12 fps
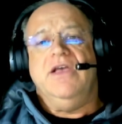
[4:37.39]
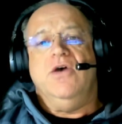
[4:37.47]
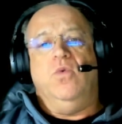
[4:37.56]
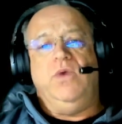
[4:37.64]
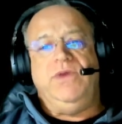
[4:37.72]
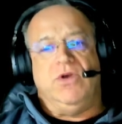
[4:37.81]

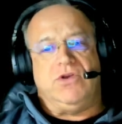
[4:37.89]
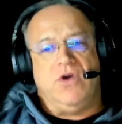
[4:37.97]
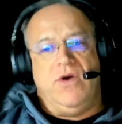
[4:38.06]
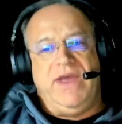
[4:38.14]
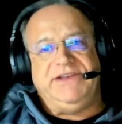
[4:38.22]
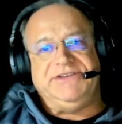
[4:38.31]
we will go
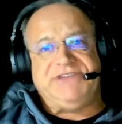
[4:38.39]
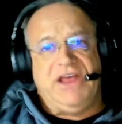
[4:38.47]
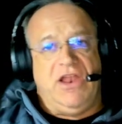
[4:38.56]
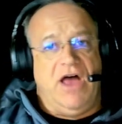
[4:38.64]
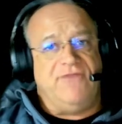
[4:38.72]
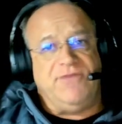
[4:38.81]
ahead and
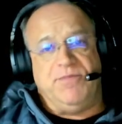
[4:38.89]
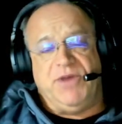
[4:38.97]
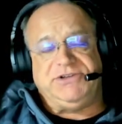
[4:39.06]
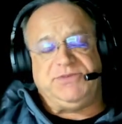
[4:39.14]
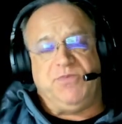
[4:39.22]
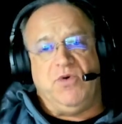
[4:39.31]
sell off a
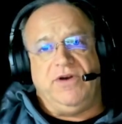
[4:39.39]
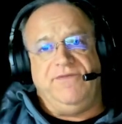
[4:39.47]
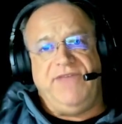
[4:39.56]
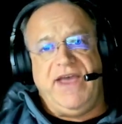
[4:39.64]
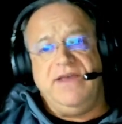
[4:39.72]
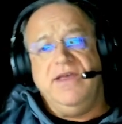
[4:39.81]
bunch more of
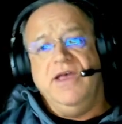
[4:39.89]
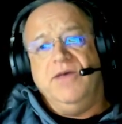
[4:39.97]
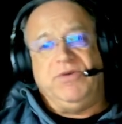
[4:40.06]
that.